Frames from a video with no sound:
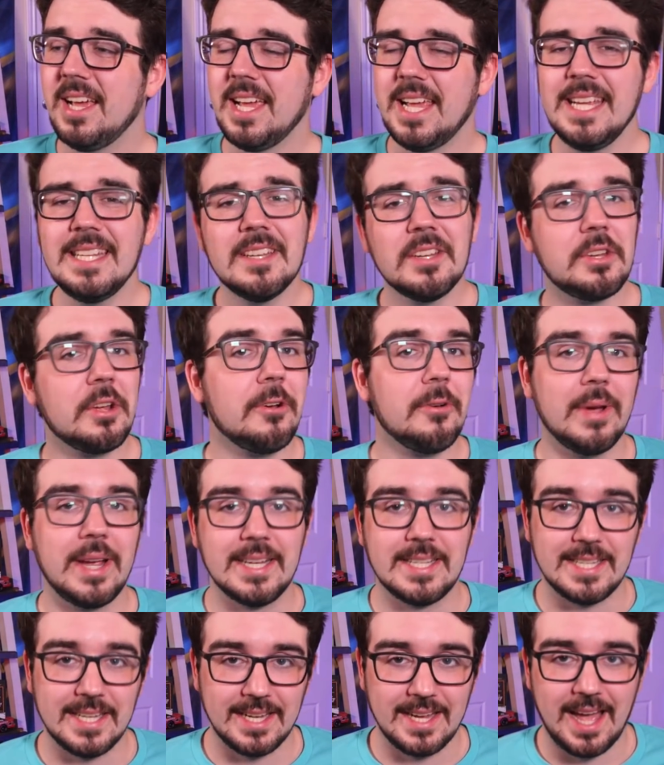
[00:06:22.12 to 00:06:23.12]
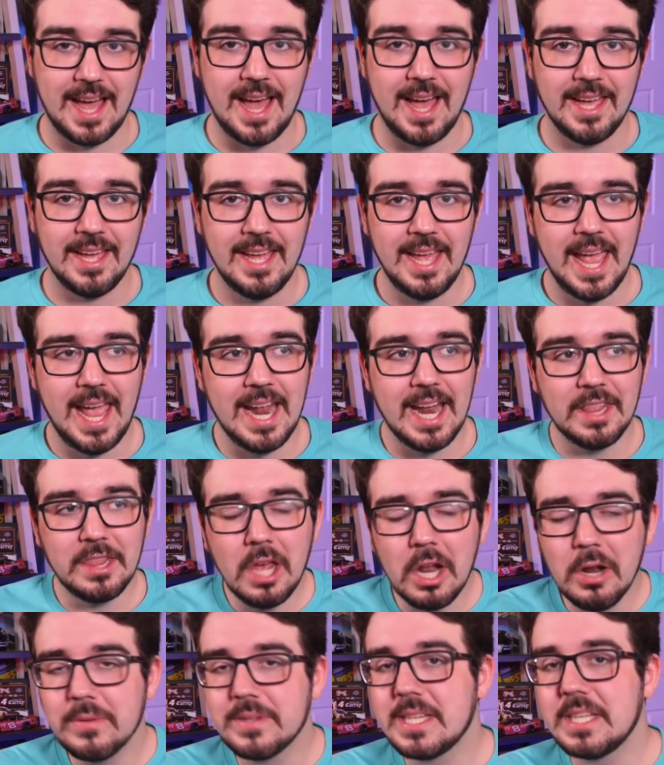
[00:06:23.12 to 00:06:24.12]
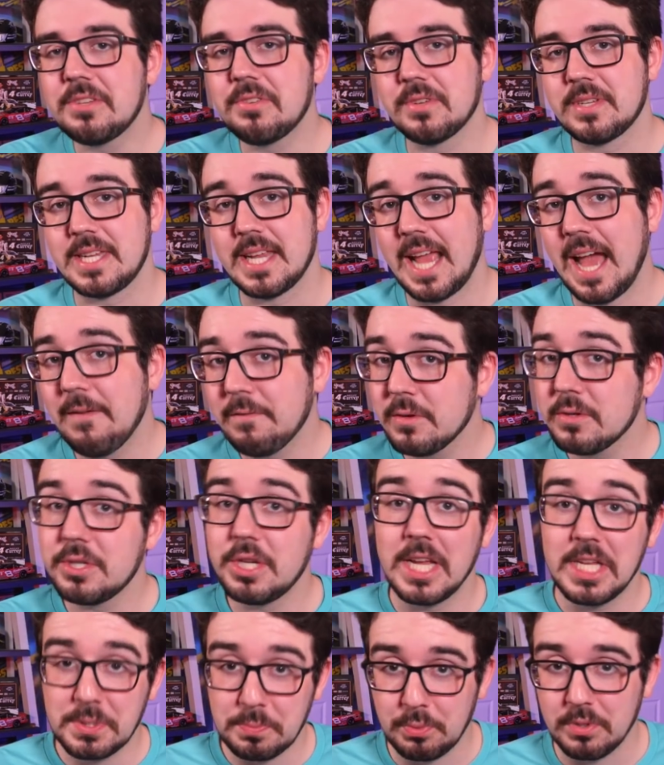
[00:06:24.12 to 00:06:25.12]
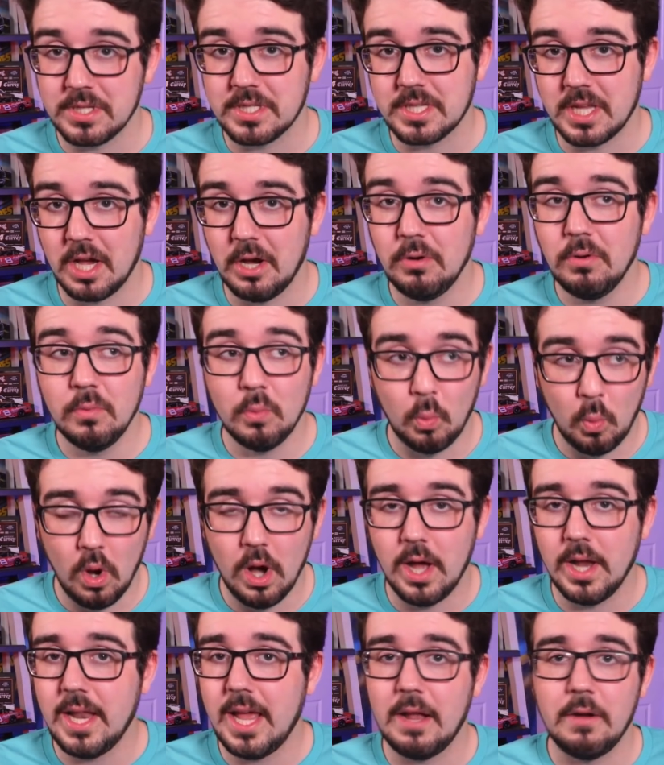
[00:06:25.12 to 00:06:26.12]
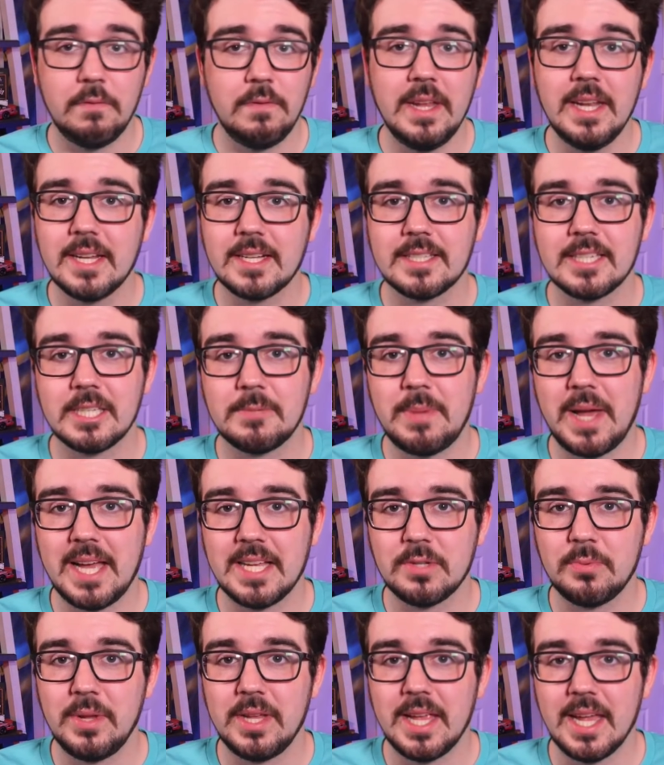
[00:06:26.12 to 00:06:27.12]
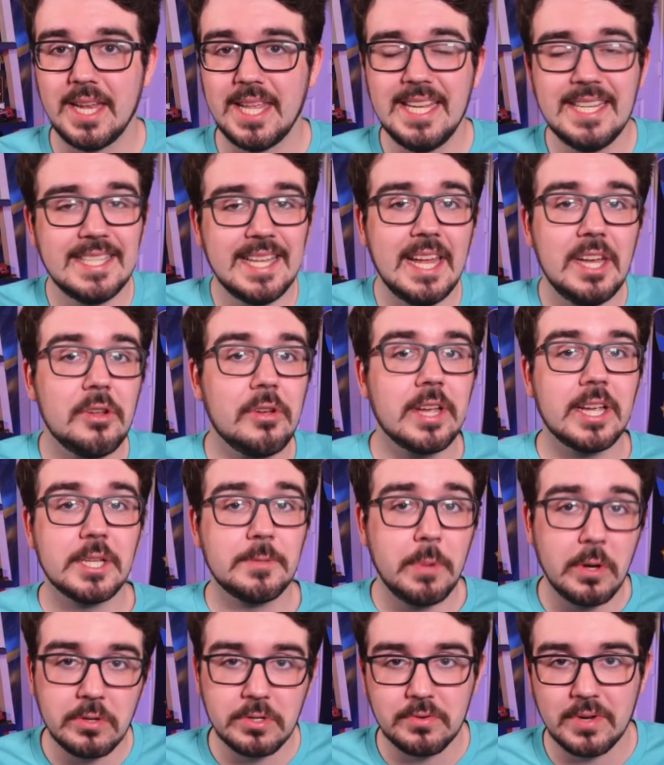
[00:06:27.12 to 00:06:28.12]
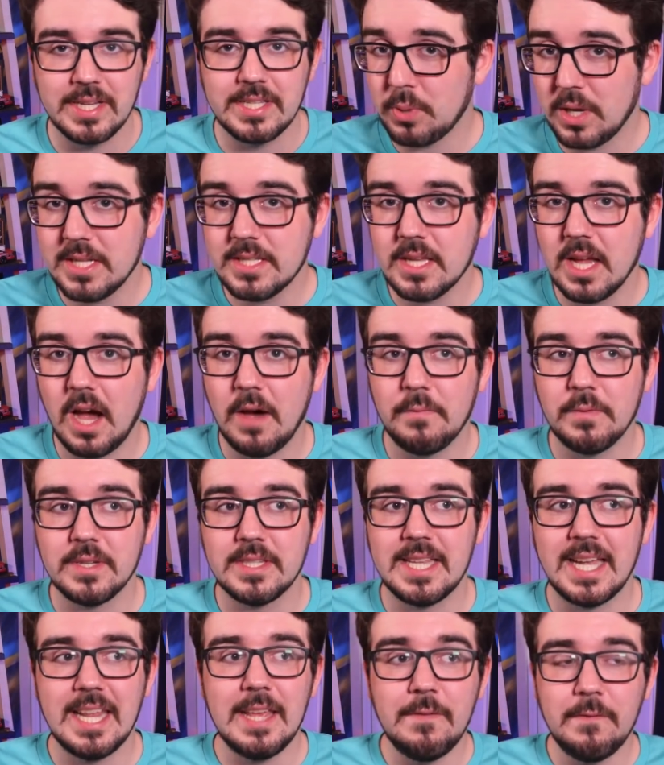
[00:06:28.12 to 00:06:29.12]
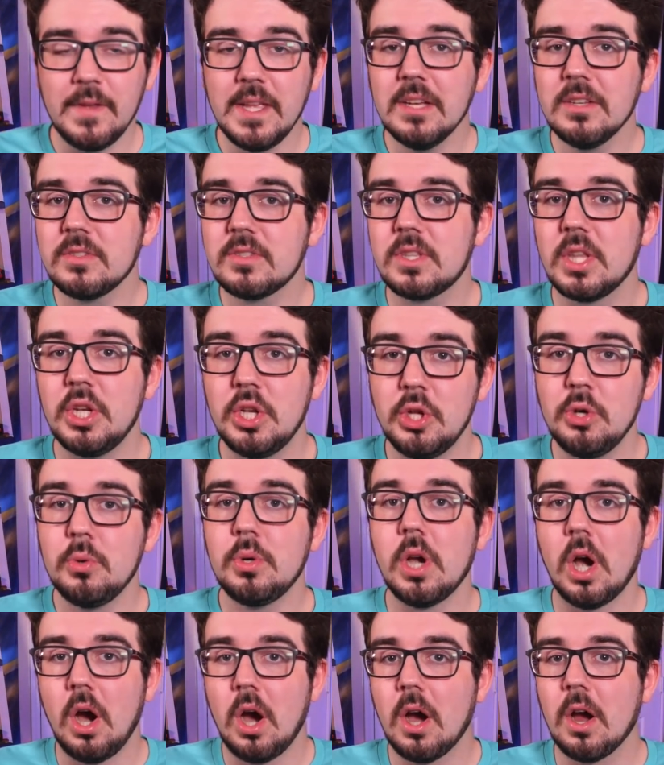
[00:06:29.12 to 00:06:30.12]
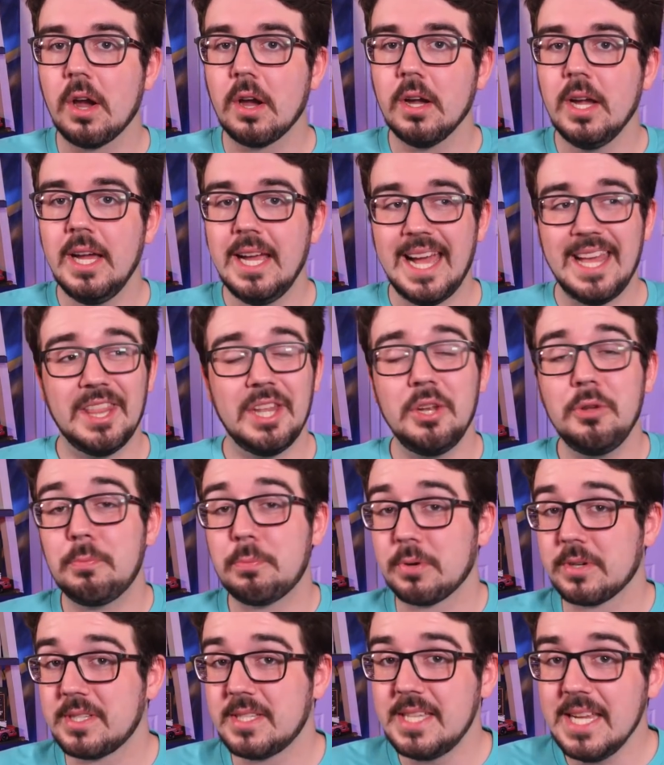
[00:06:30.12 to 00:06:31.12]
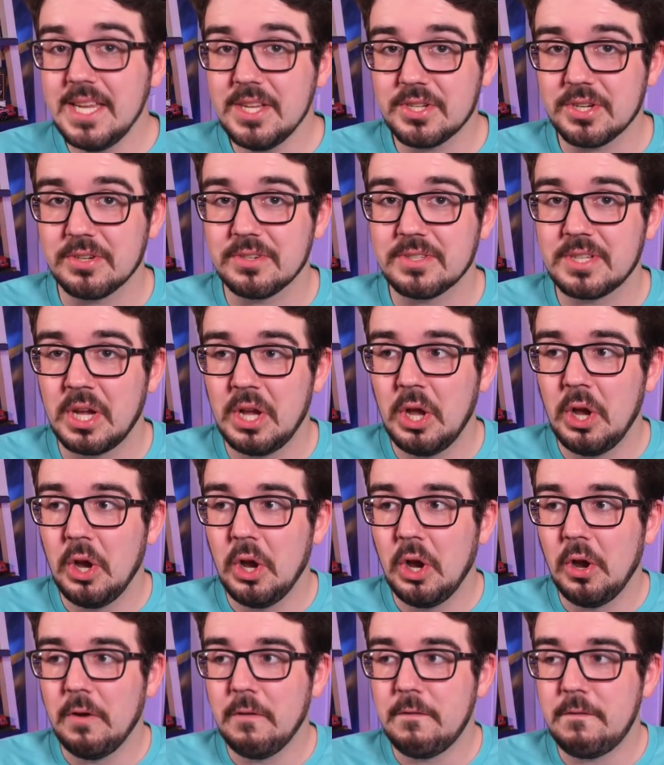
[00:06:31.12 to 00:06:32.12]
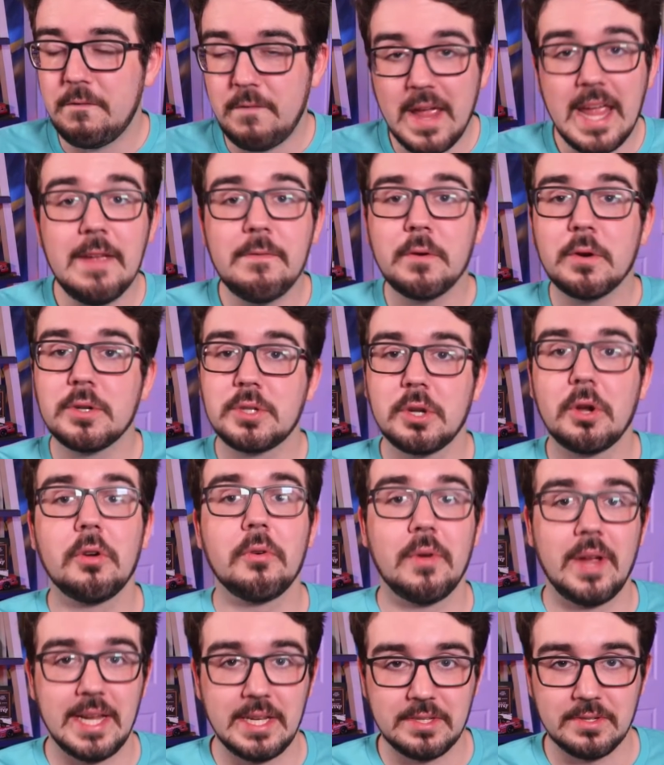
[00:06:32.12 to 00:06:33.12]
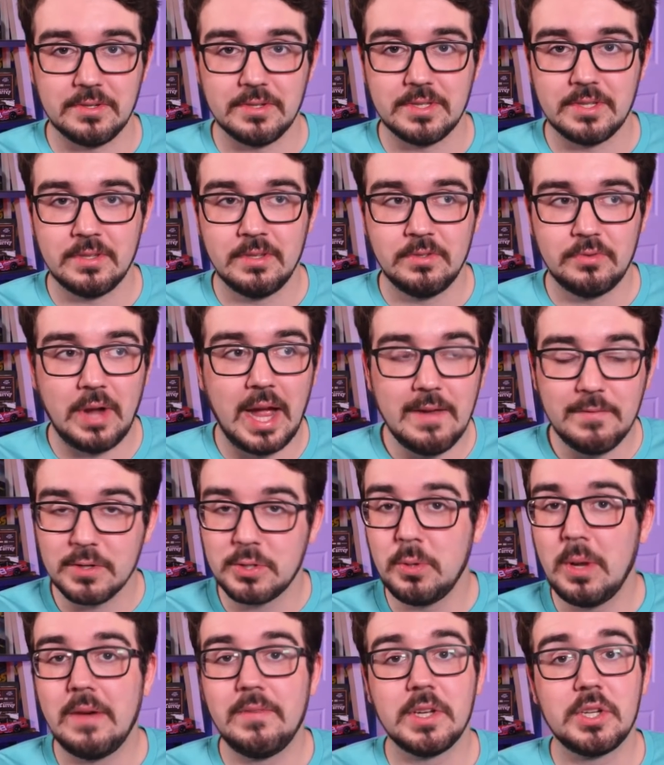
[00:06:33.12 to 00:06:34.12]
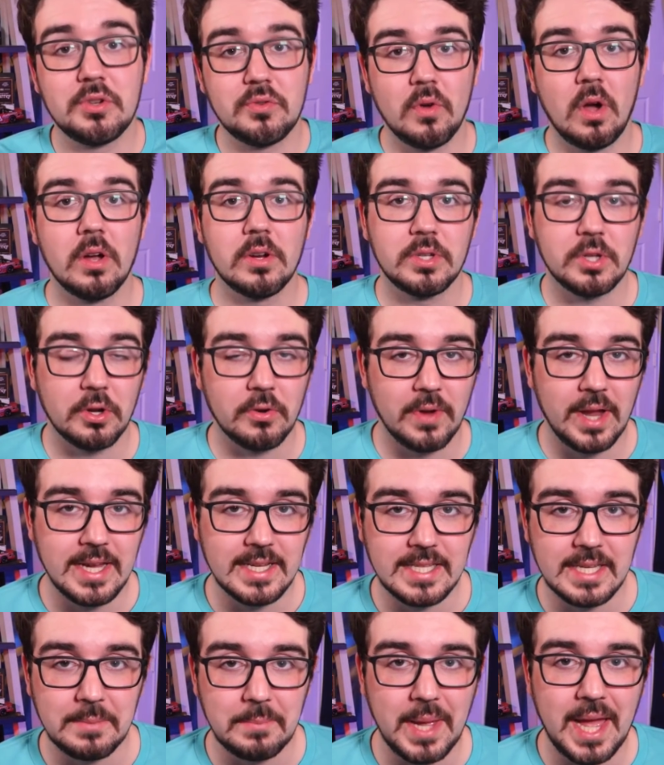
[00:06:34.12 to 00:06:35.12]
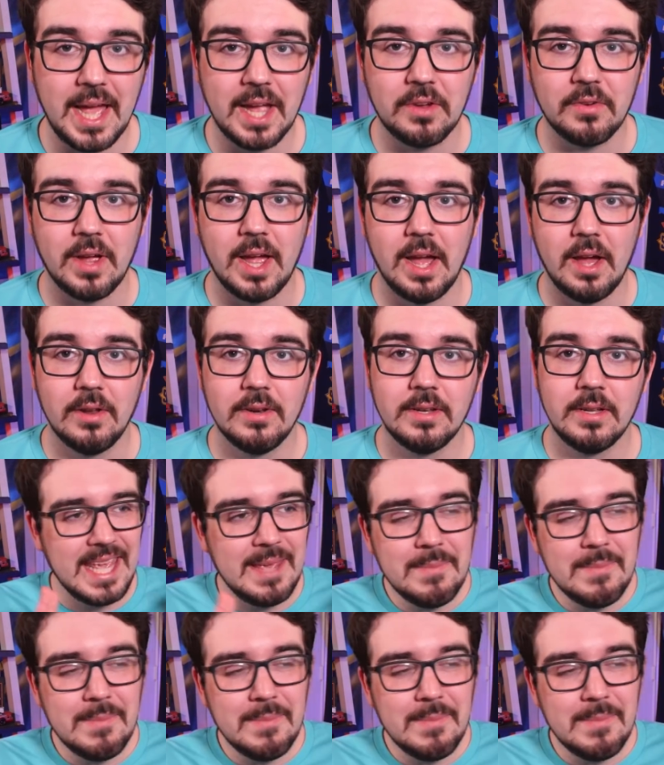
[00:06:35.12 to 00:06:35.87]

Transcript: he's a dirt racing guy. And I thought it was interesting, after Chase Briscoe won at Phoenix this past weekend, he said during his post-race press conference that he feels the new car and the new procedures favor dirt racers, drivers who have a strong dirt racing background.